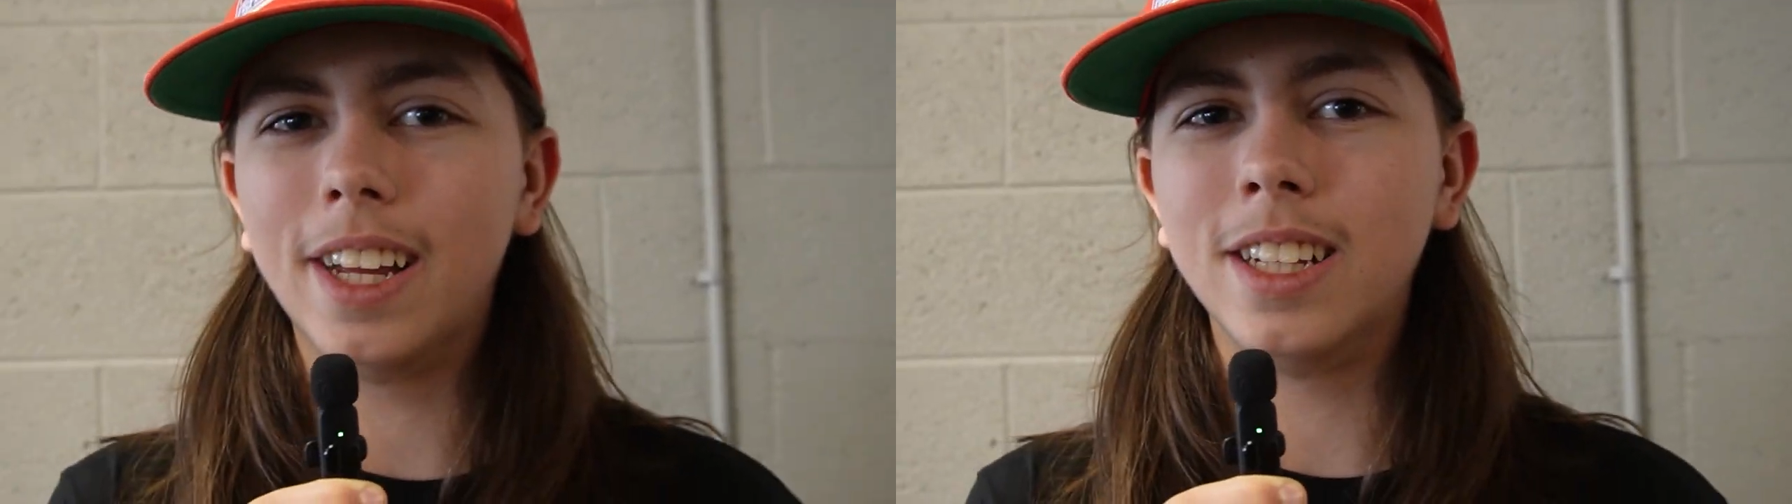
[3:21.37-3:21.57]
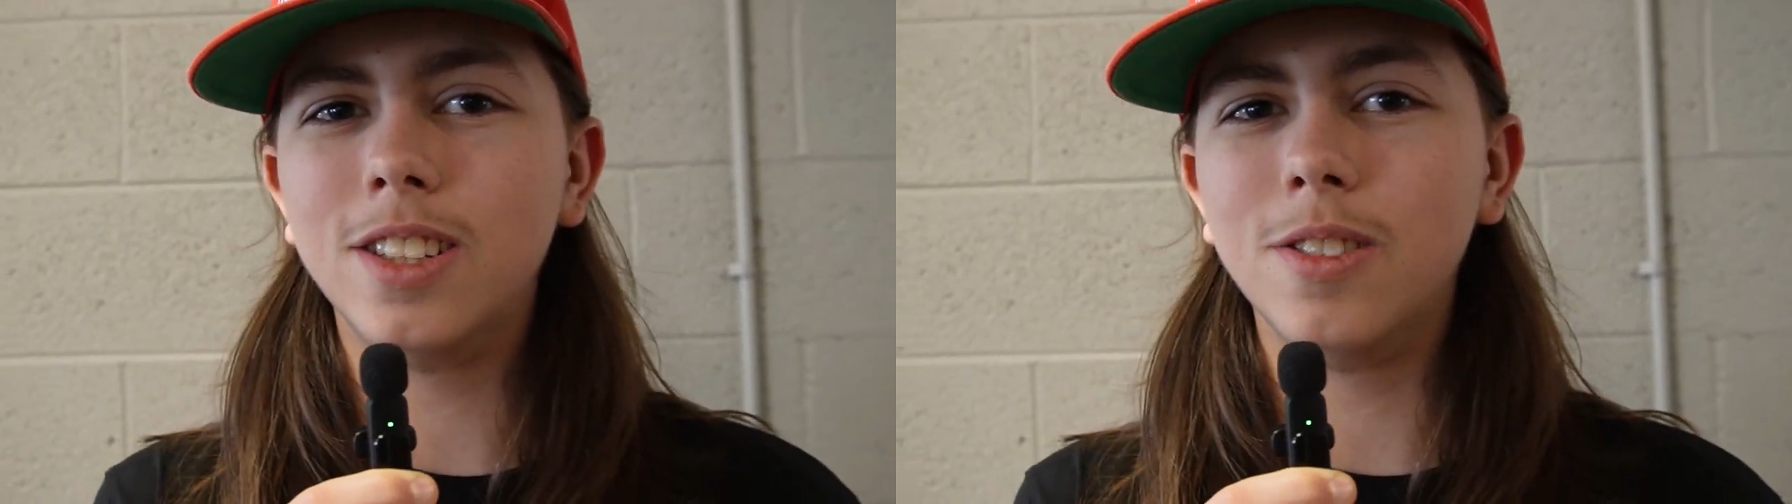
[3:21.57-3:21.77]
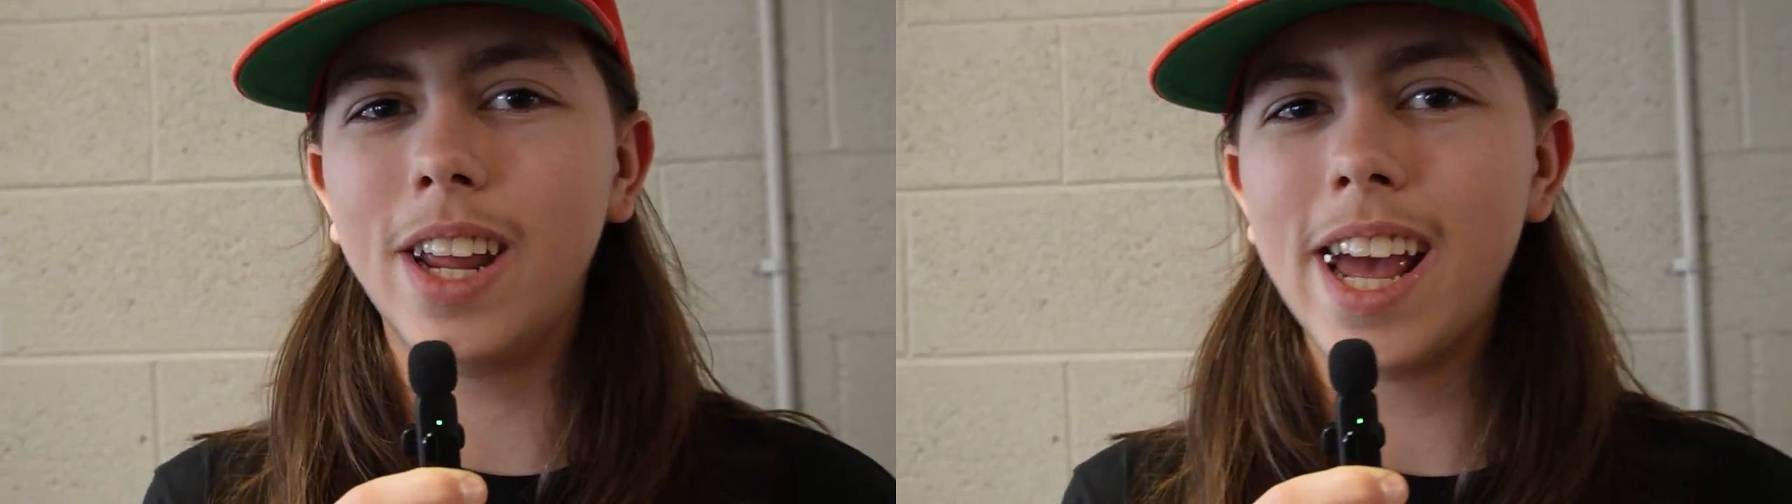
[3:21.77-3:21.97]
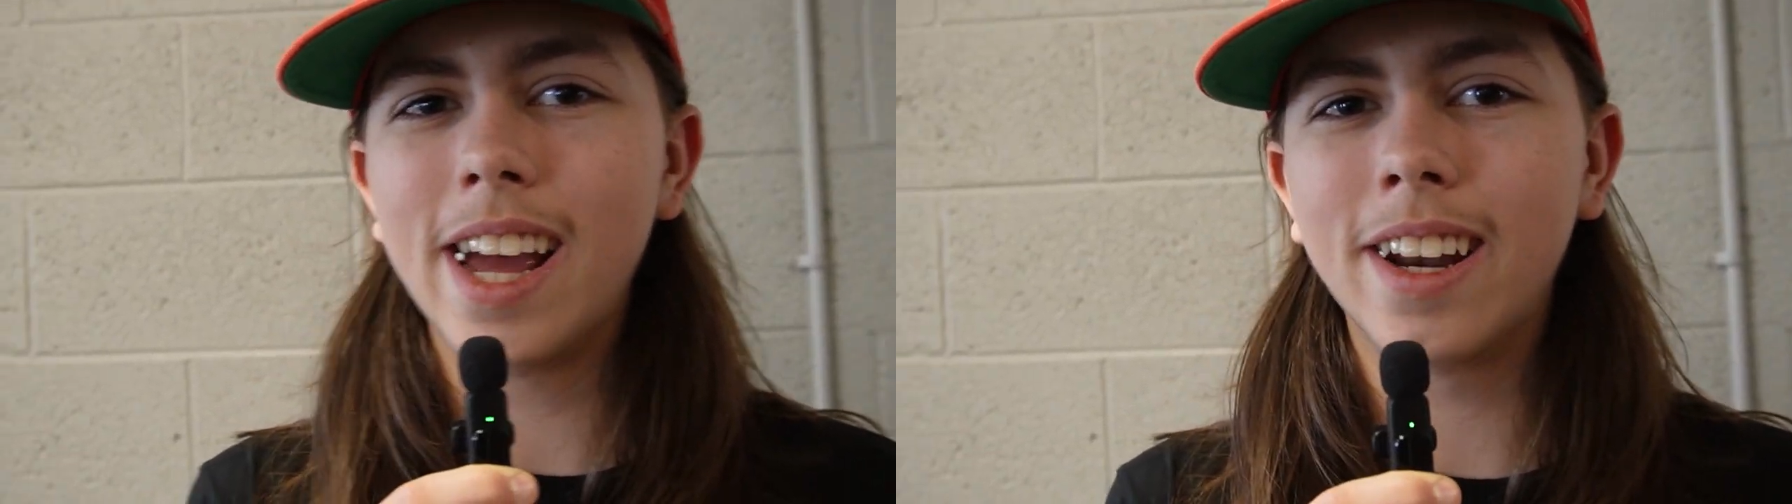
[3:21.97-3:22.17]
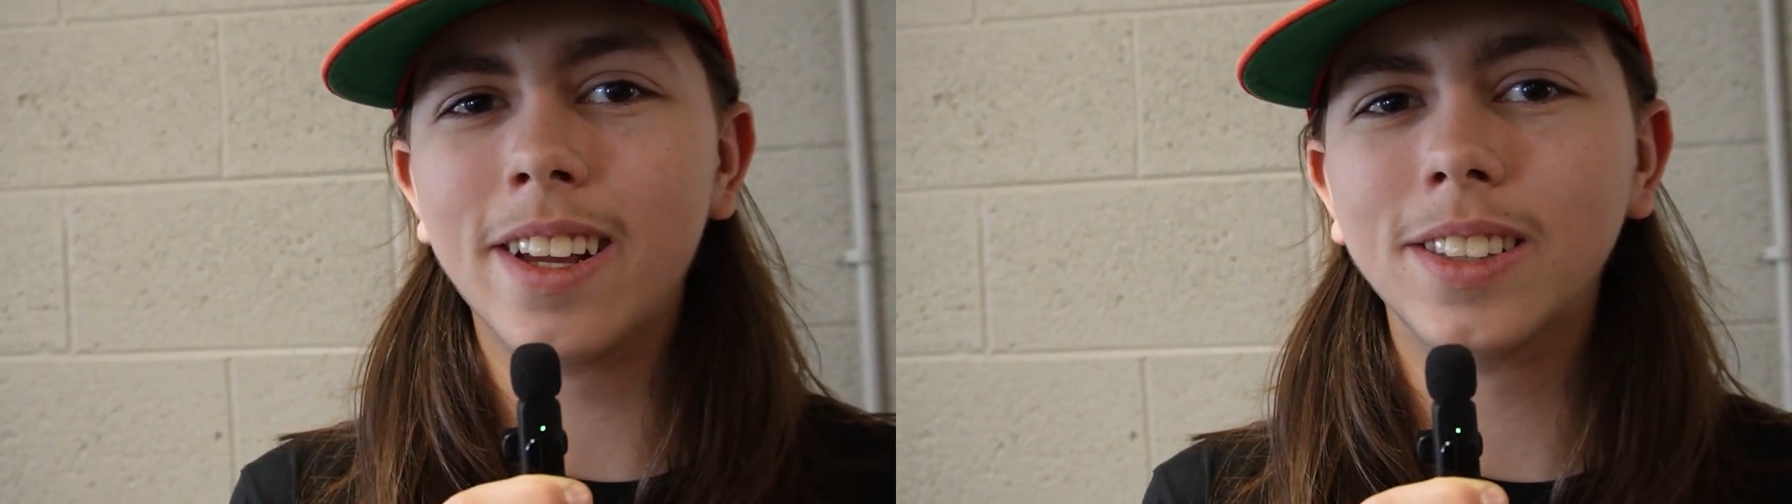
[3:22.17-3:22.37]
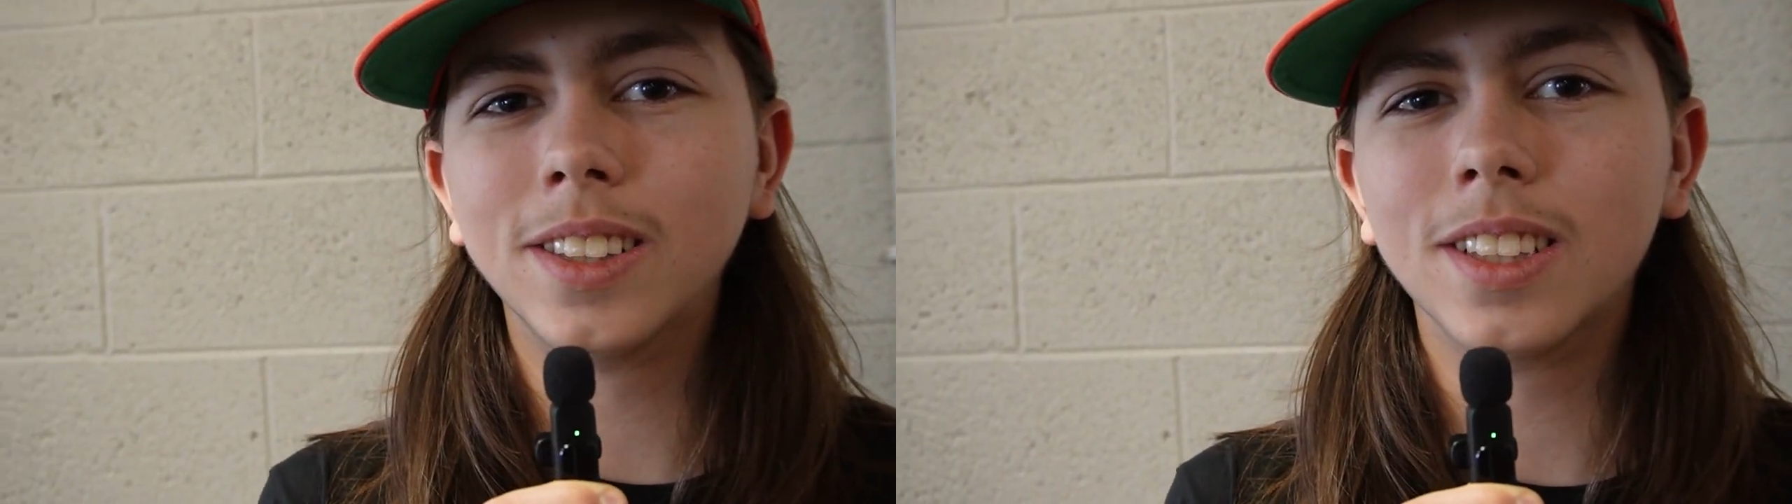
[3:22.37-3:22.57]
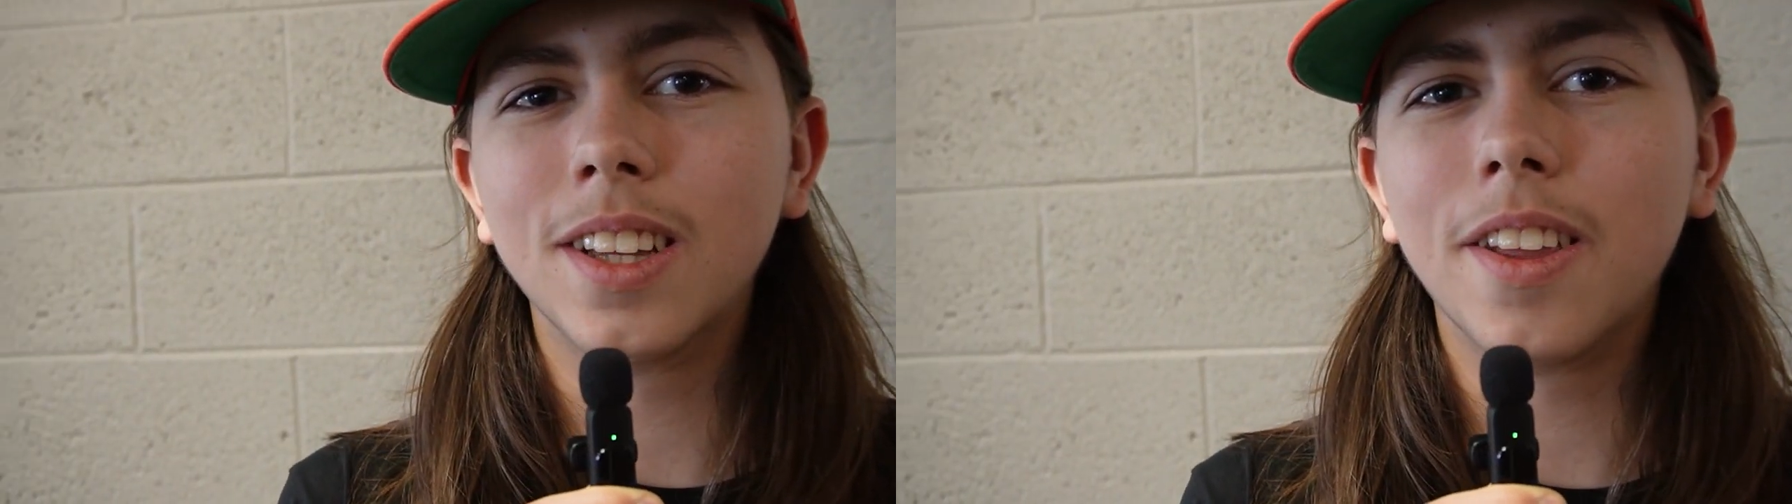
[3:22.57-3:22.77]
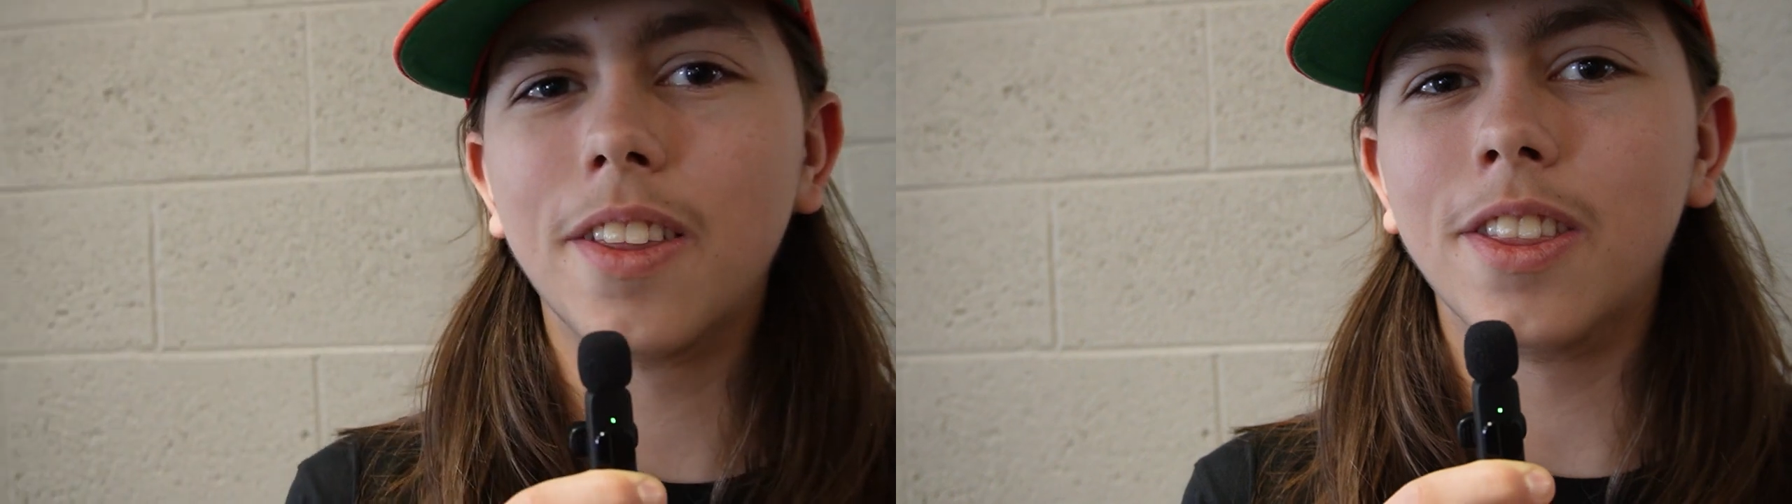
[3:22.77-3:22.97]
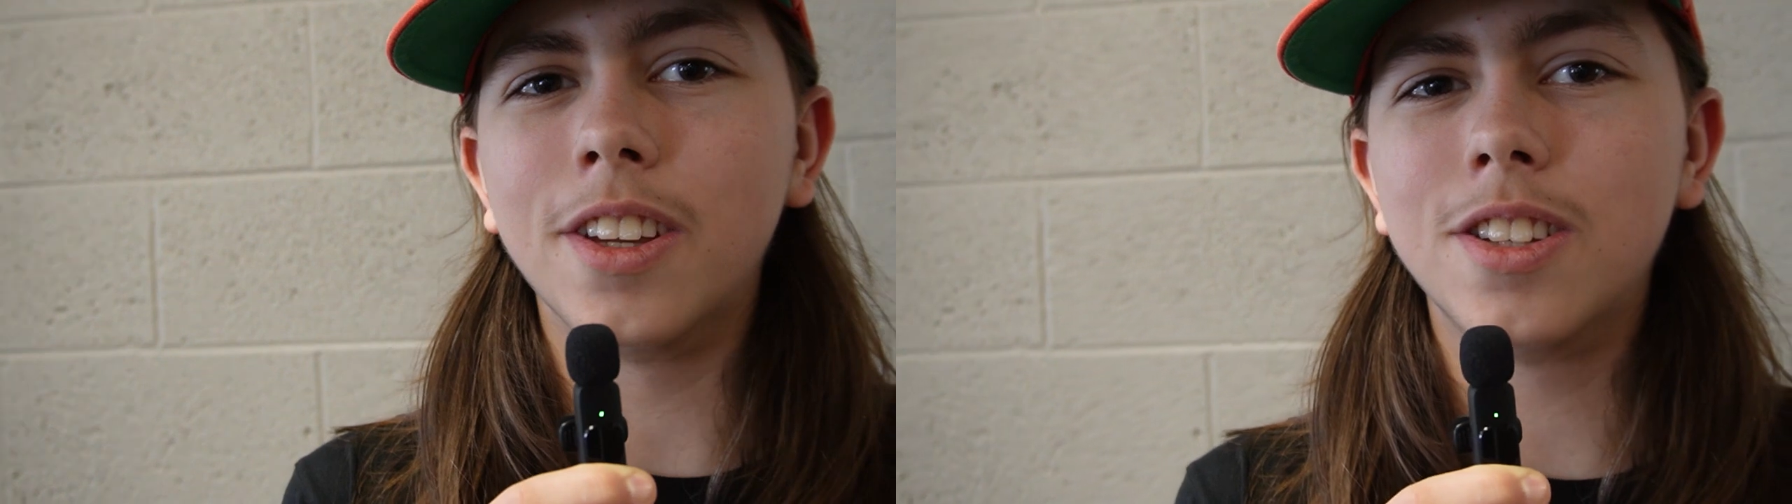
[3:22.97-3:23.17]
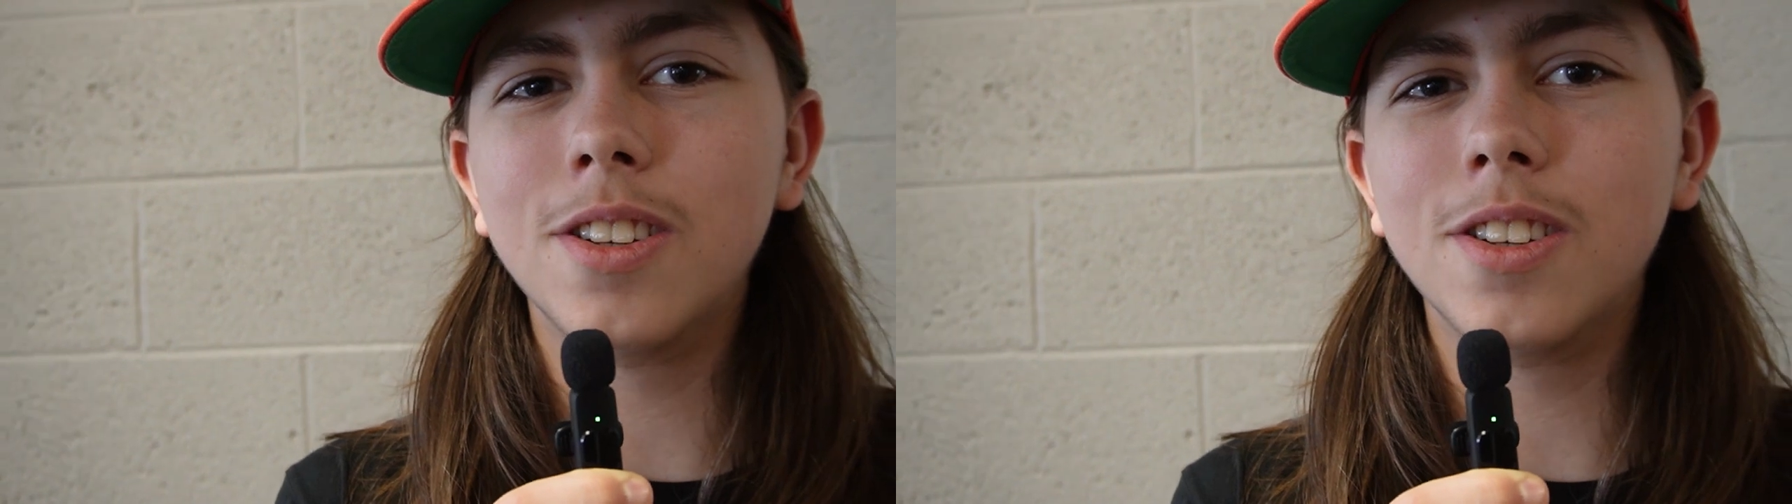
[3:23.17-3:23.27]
In Sudan, the